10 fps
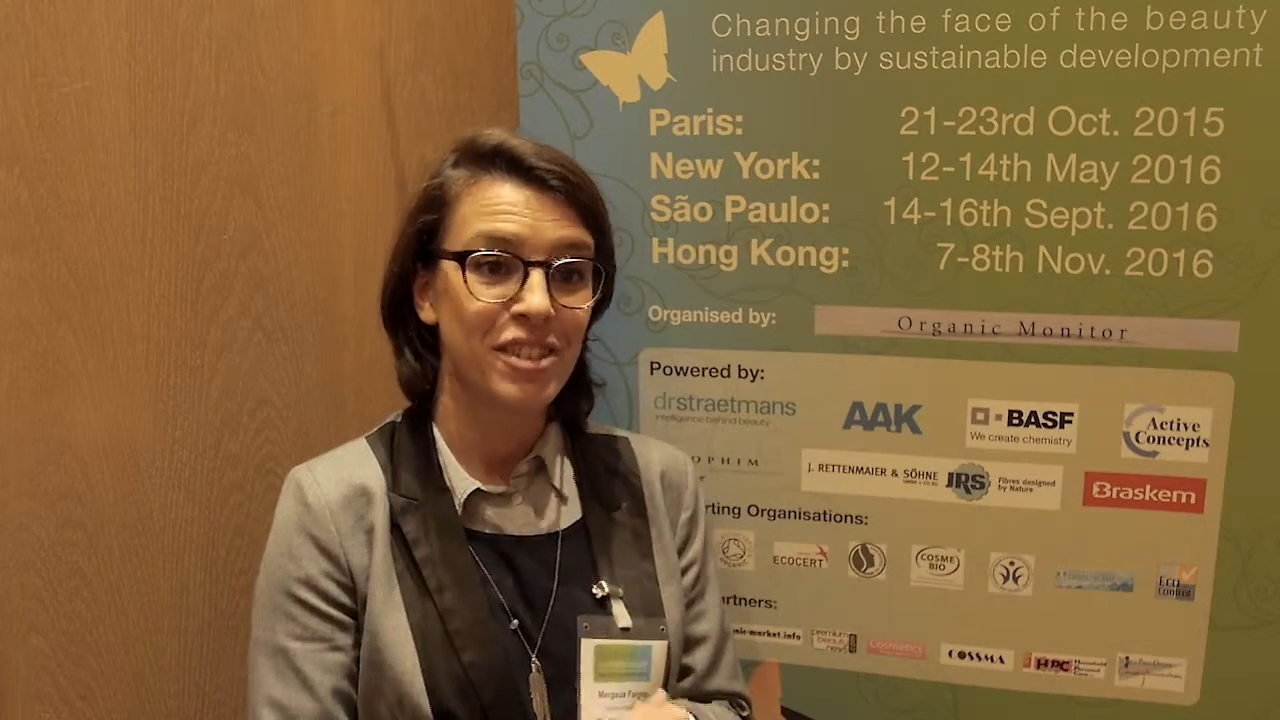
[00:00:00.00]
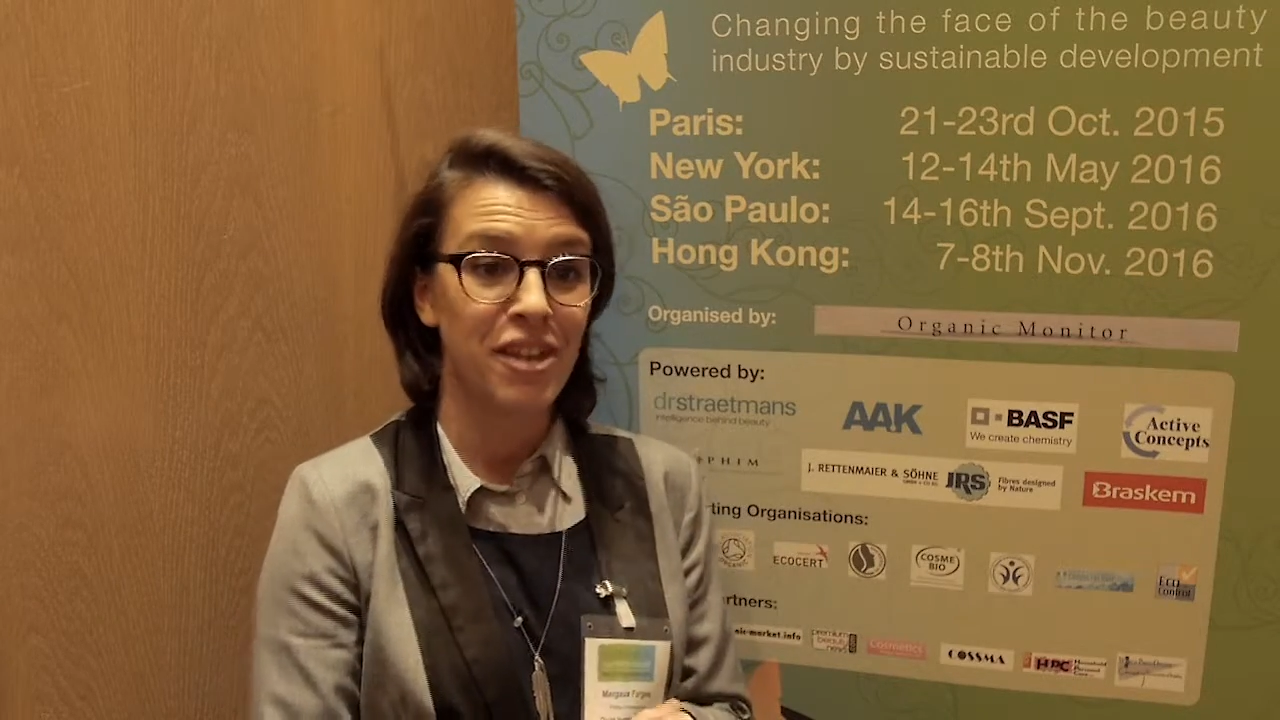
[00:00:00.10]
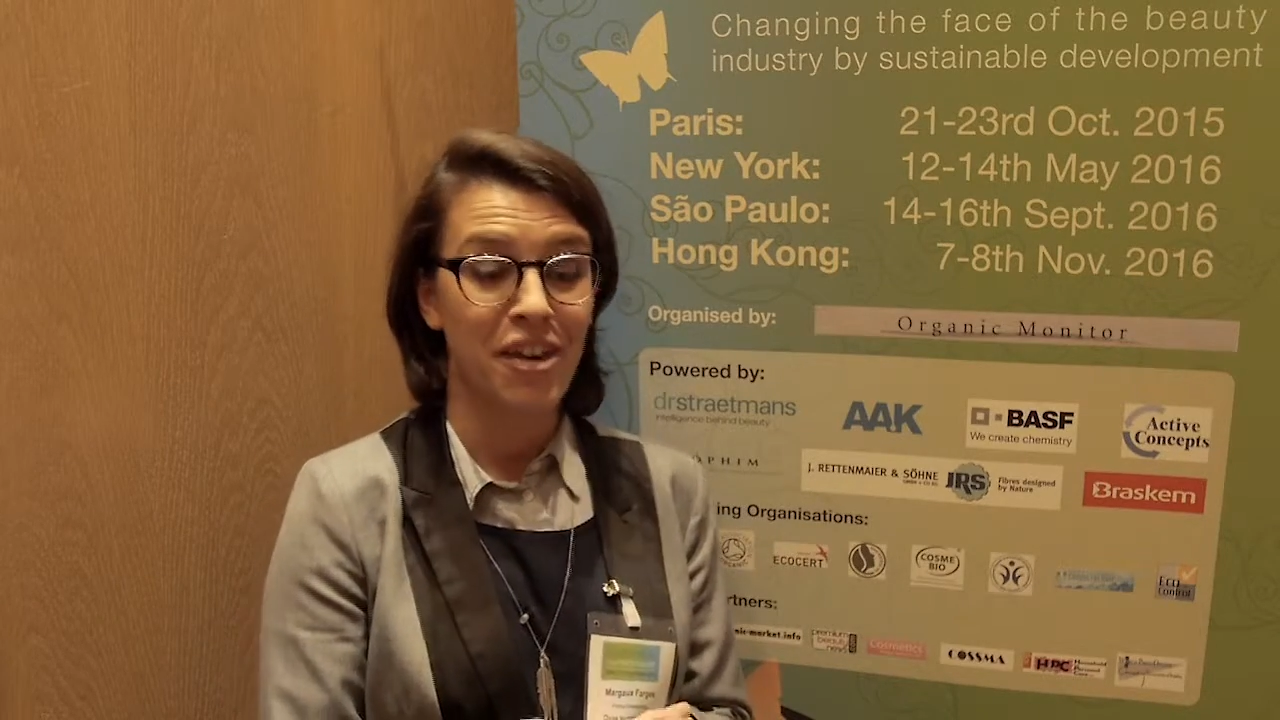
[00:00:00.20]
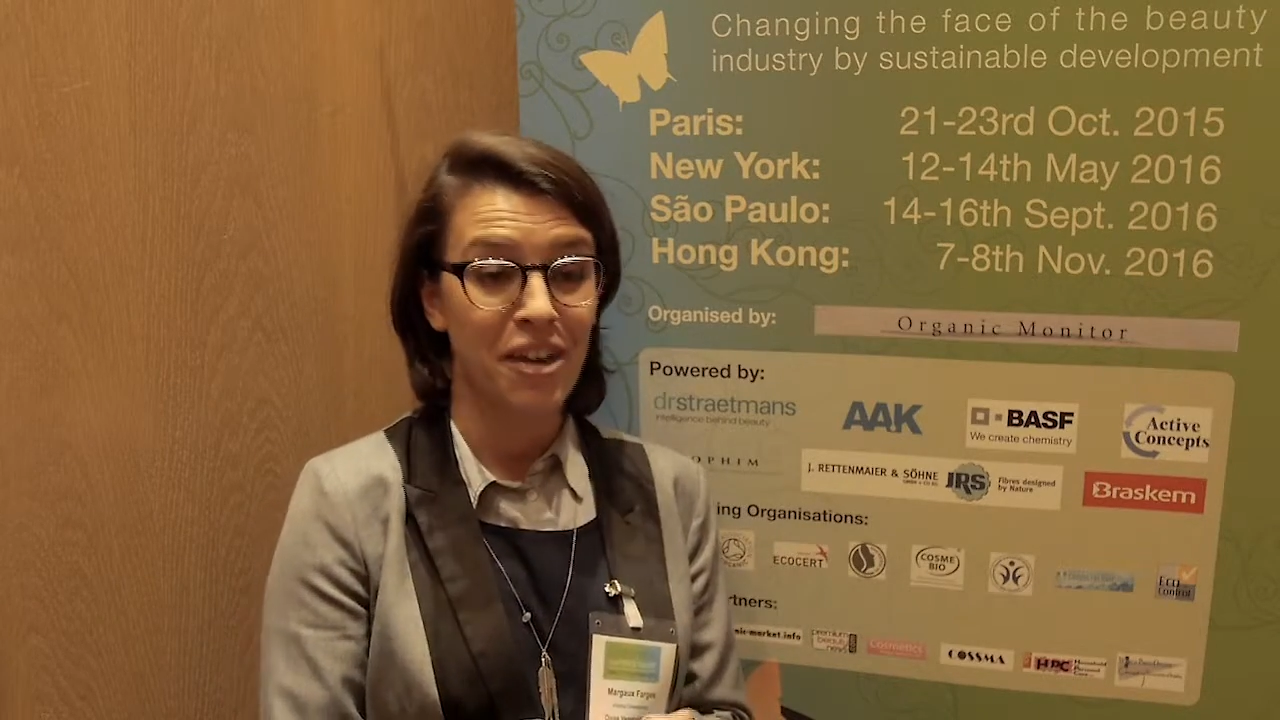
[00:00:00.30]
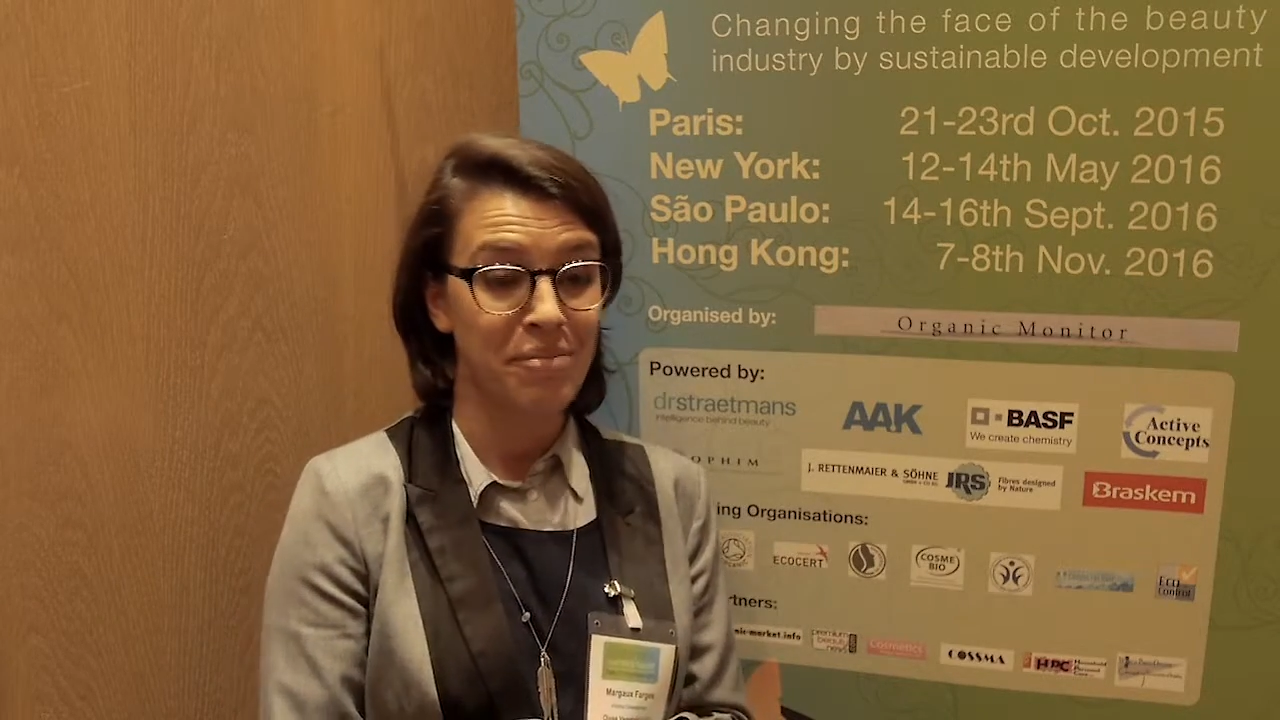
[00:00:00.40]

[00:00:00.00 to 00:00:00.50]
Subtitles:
to other